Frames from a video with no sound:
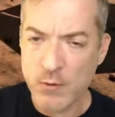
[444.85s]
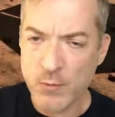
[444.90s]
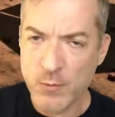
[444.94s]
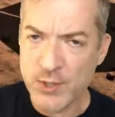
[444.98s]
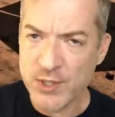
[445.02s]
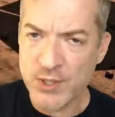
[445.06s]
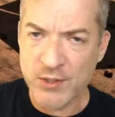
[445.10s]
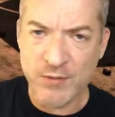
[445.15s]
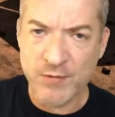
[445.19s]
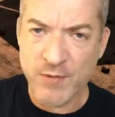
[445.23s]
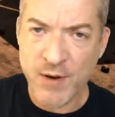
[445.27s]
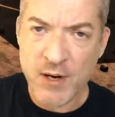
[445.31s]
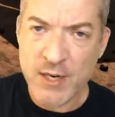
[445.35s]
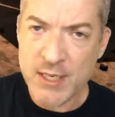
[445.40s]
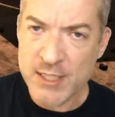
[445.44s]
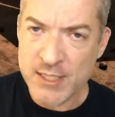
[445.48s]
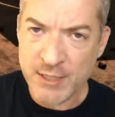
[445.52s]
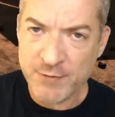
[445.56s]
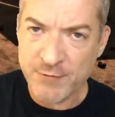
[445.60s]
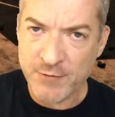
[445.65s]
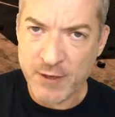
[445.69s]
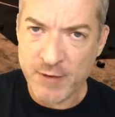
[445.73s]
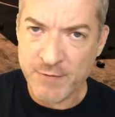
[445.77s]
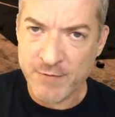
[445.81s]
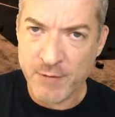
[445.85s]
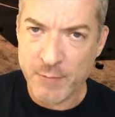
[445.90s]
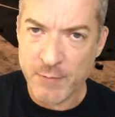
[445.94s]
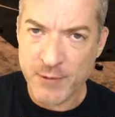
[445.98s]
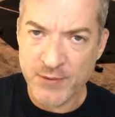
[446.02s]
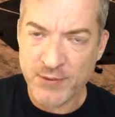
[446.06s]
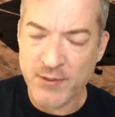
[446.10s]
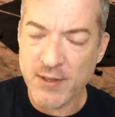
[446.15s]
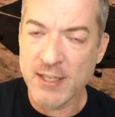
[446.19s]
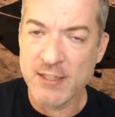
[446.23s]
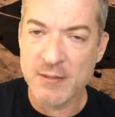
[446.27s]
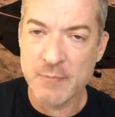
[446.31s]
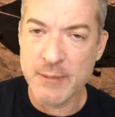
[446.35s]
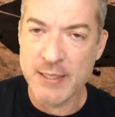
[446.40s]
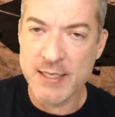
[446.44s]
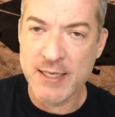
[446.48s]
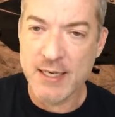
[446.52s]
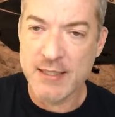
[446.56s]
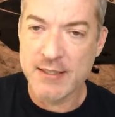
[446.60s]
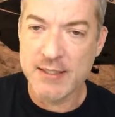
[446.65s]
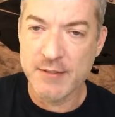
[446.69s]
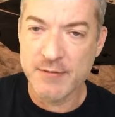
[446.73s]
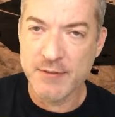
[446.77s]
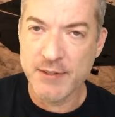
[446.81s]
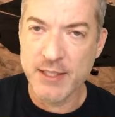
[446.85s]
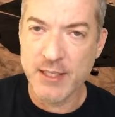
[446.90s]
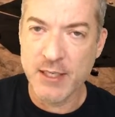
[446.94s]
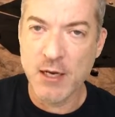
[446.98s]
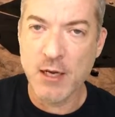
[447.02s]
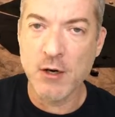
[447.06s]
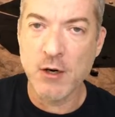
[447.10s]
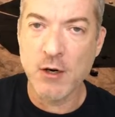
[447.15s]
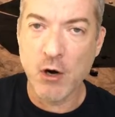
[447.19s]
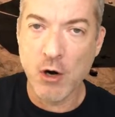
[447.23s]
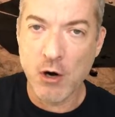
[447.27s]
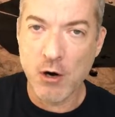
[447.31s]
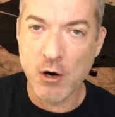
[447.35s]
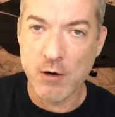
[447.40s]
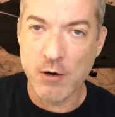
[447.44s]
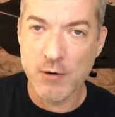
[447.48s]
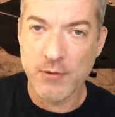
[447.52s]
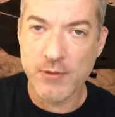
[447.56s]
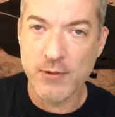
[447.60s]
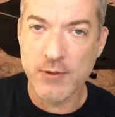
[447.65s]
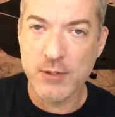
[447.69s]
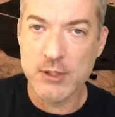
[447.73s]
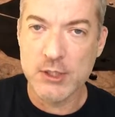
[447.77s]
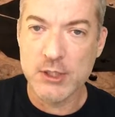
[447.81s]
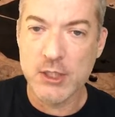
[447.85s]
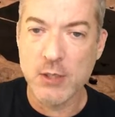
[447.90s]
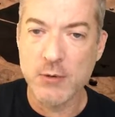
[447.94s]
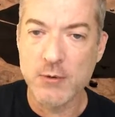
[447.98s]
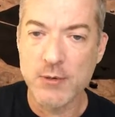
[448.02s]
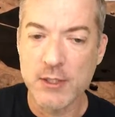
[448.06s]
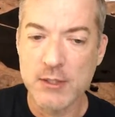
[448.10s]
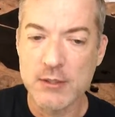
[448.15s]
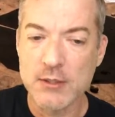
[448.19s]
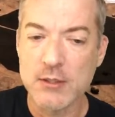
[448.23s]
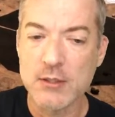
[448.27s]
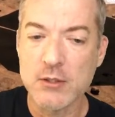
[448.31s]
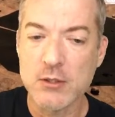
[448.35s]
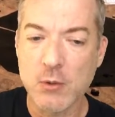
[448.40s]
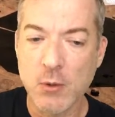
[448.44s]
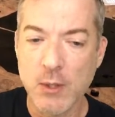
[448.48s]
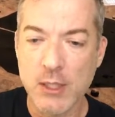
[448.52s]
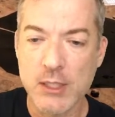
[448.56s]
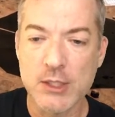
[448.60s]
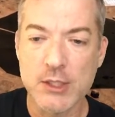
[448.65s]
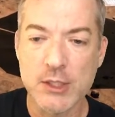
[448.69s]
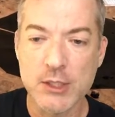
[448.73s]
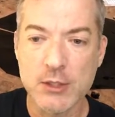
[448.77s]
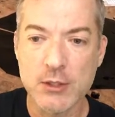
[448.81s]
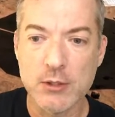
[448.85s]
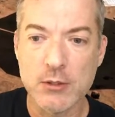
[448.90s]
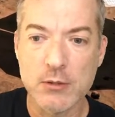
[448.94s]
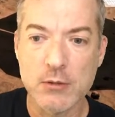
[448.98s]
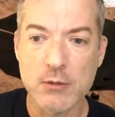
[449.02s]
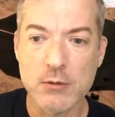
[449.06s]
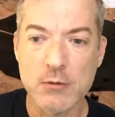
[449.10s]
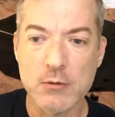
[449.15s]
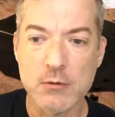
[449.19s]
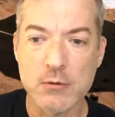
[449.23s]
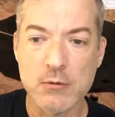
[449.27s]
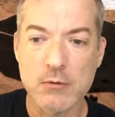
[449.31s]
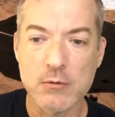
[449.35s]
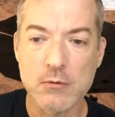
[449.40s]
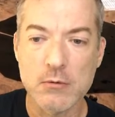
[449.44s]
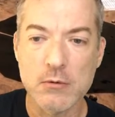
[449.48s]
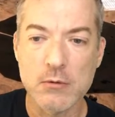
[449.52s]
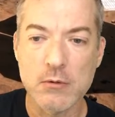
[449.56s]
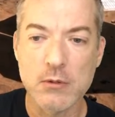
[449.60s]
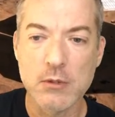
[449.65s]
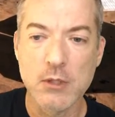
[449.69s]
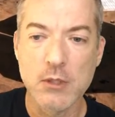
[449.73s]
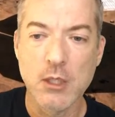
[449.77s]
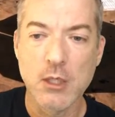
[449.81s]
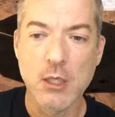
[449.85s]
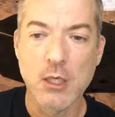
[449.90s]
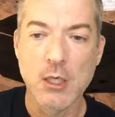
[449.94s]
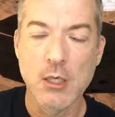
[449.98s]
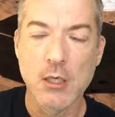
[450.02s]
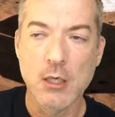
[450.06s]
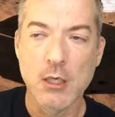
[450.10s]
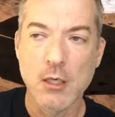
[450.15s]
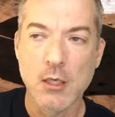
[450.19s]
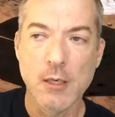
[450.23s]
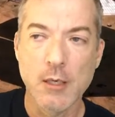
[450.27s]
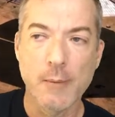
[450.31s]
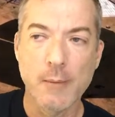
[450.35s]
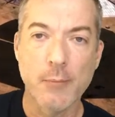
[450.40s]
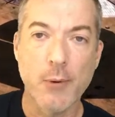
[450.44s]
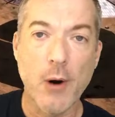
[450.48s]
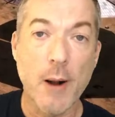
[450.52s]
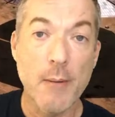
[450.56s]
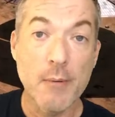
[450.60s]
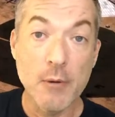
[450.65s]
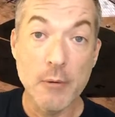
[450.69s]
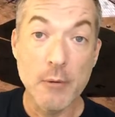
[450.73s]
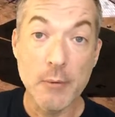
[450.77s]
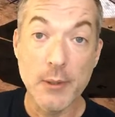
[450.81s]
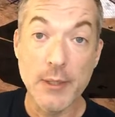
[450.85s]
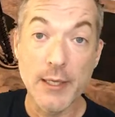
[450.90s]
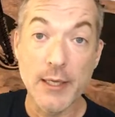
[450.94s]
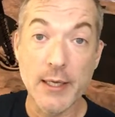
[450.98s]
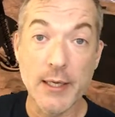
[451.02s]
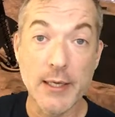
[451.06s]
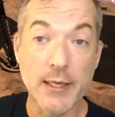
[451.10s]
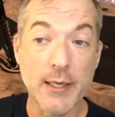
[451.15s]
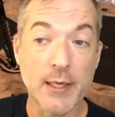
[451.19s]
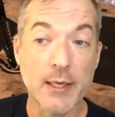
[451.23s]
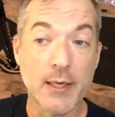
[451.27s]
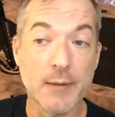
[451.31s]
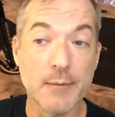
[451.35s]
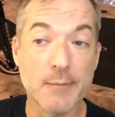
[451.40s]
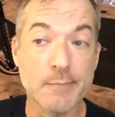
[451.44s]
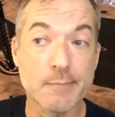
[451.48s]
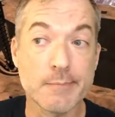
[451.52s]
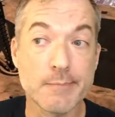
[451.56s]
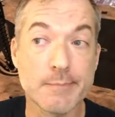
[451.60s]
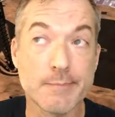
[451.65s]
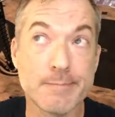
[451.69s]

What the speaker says: which is very different from the seismic activity on Earth. So this is going to probably